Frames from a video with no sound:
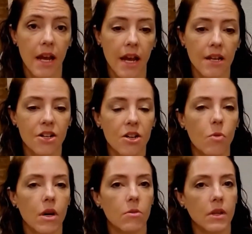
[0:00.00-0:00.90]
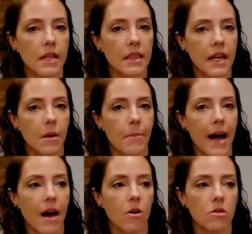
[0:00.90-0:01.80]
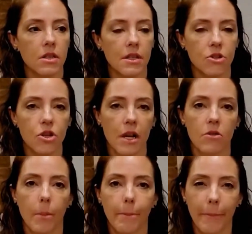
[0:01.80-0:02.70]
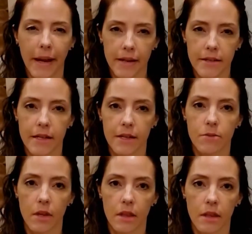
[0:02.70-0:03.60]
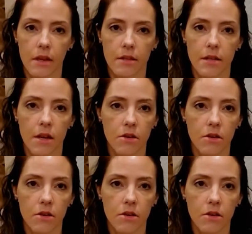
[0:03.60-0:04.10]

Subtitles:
And you want to really think about the general basics with this.